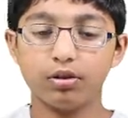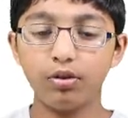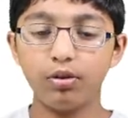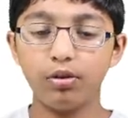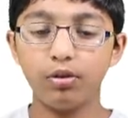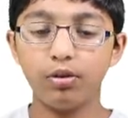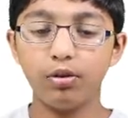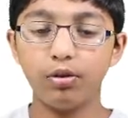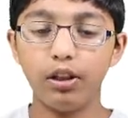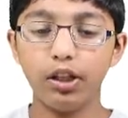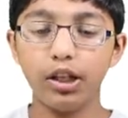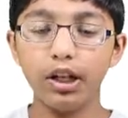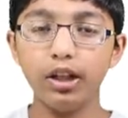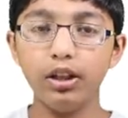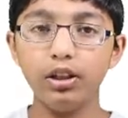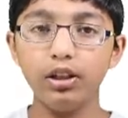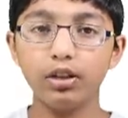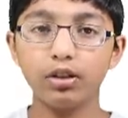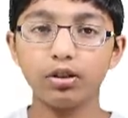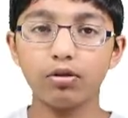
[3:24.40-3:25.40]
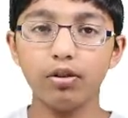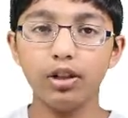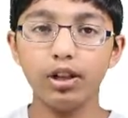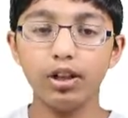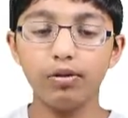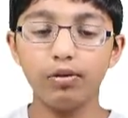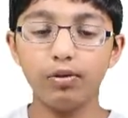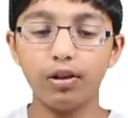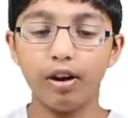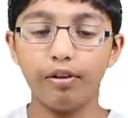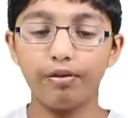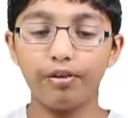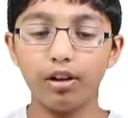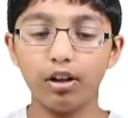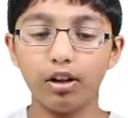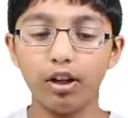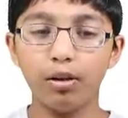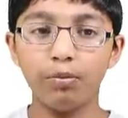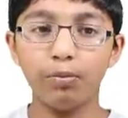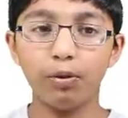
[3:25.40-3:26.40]
To create the screen, we have
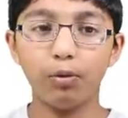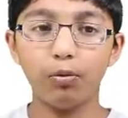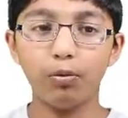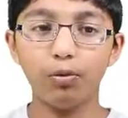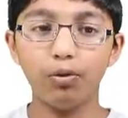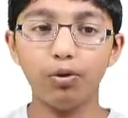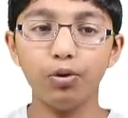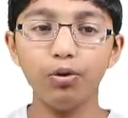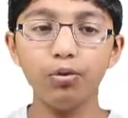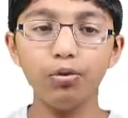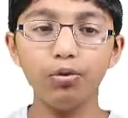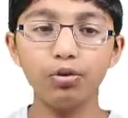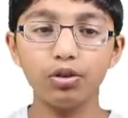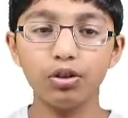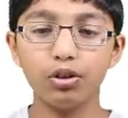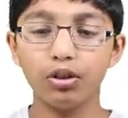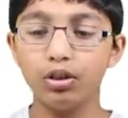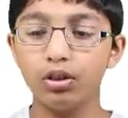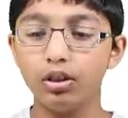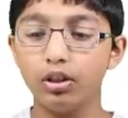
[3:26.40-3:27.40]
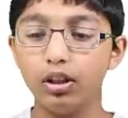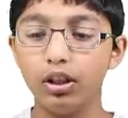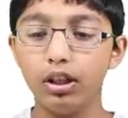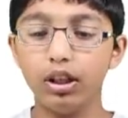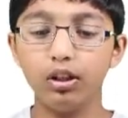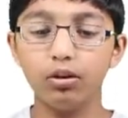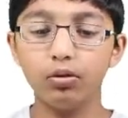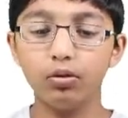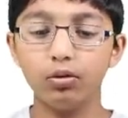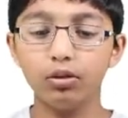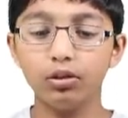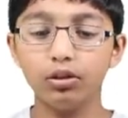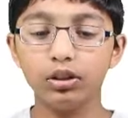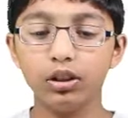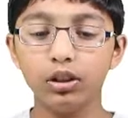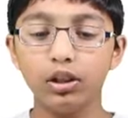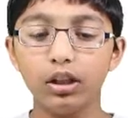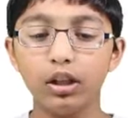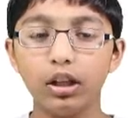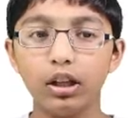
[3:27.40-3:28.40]
to type root
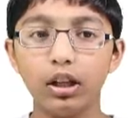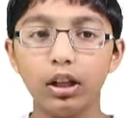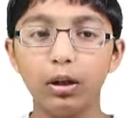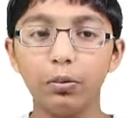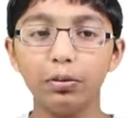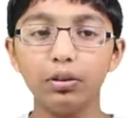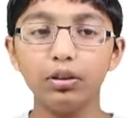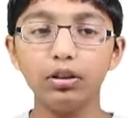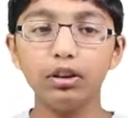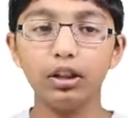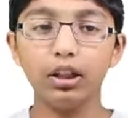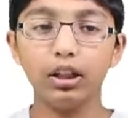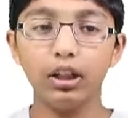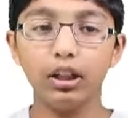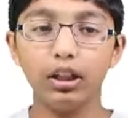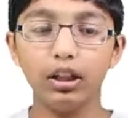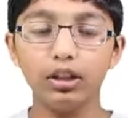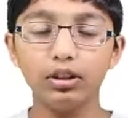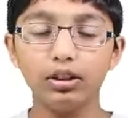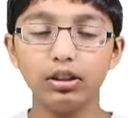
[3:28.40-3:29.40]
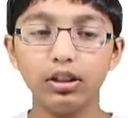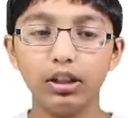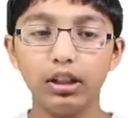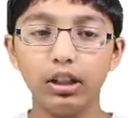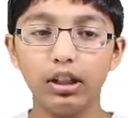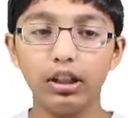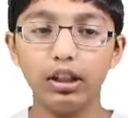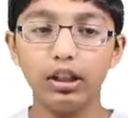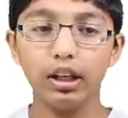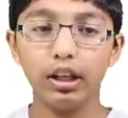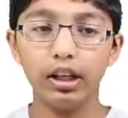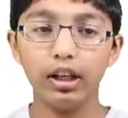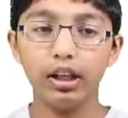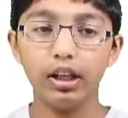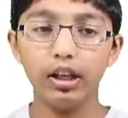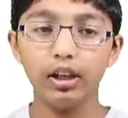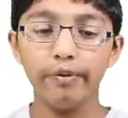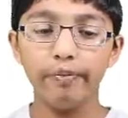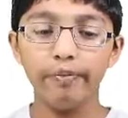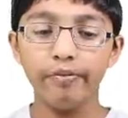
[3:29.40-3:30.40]
equals capital T T
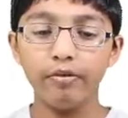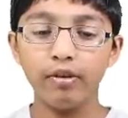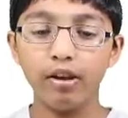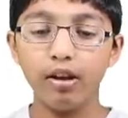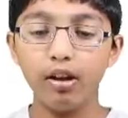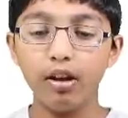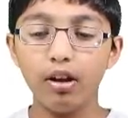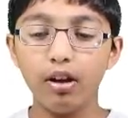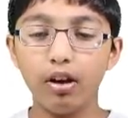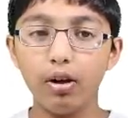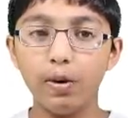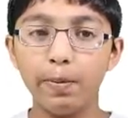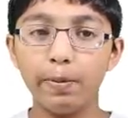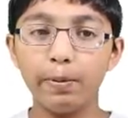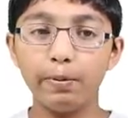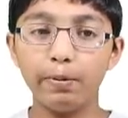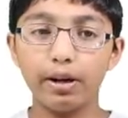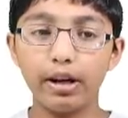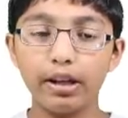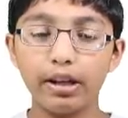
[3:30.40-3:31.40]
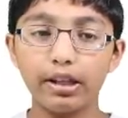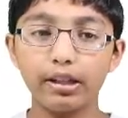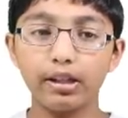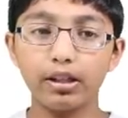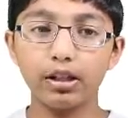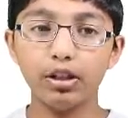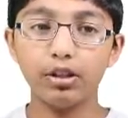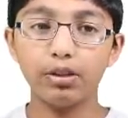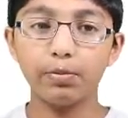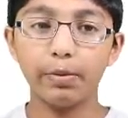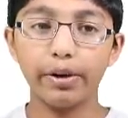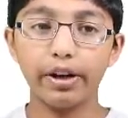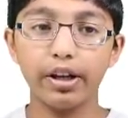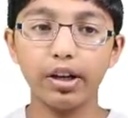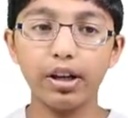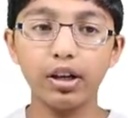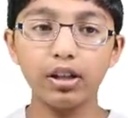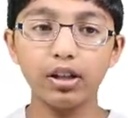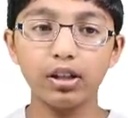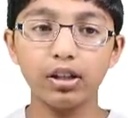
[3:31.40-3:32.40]
K open brackets, close
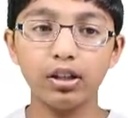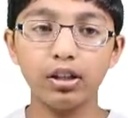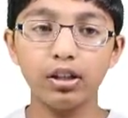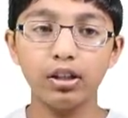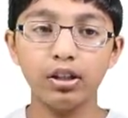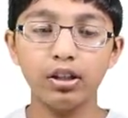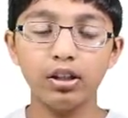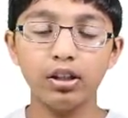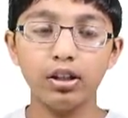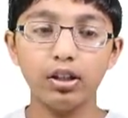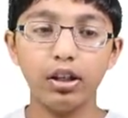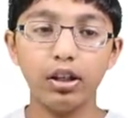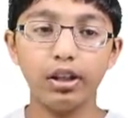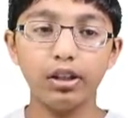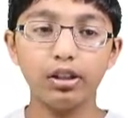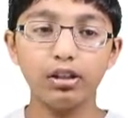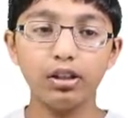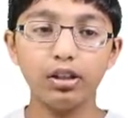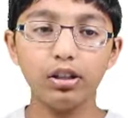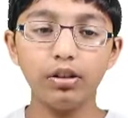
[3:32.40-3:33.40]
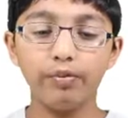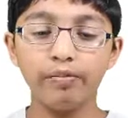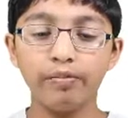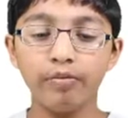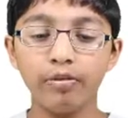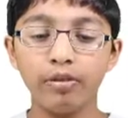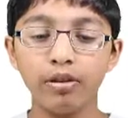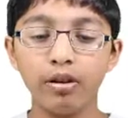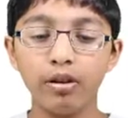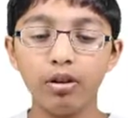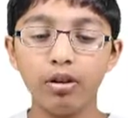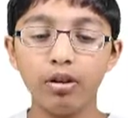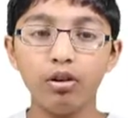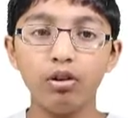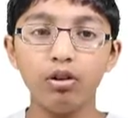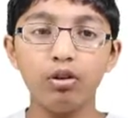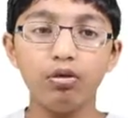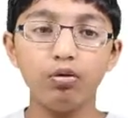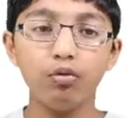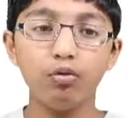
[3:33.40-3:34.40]
brackets, enter,
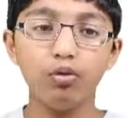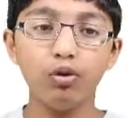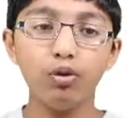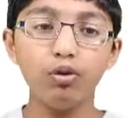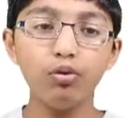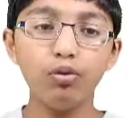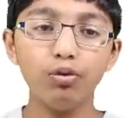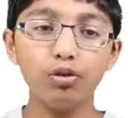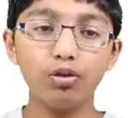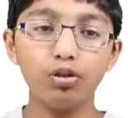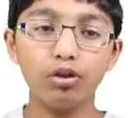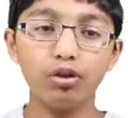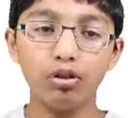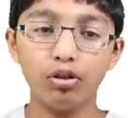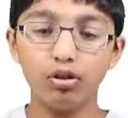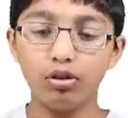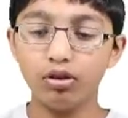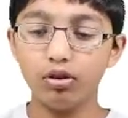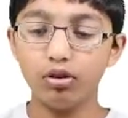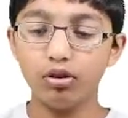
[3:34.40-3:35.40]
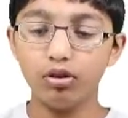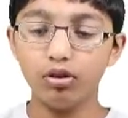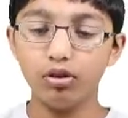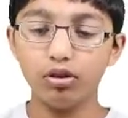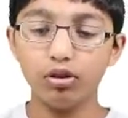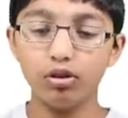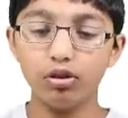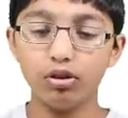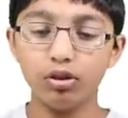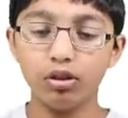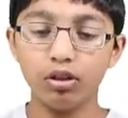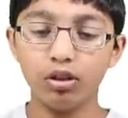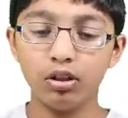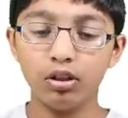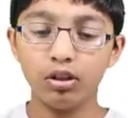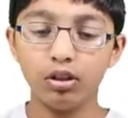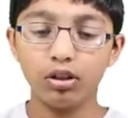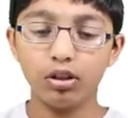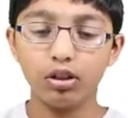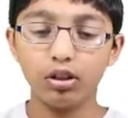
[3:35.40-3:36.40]
root dot
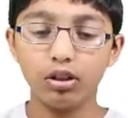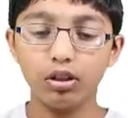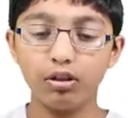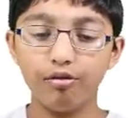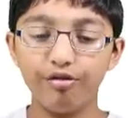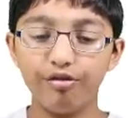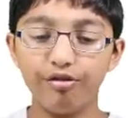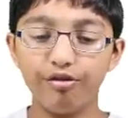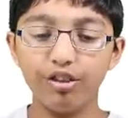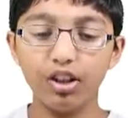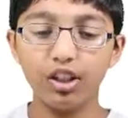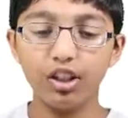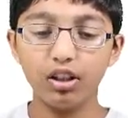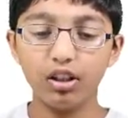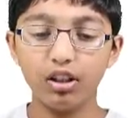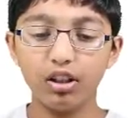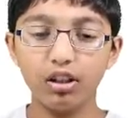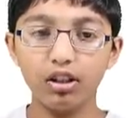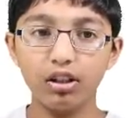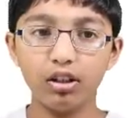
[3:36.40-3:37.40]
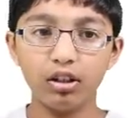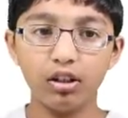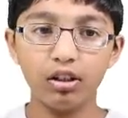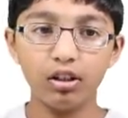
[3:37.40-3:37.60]
configure,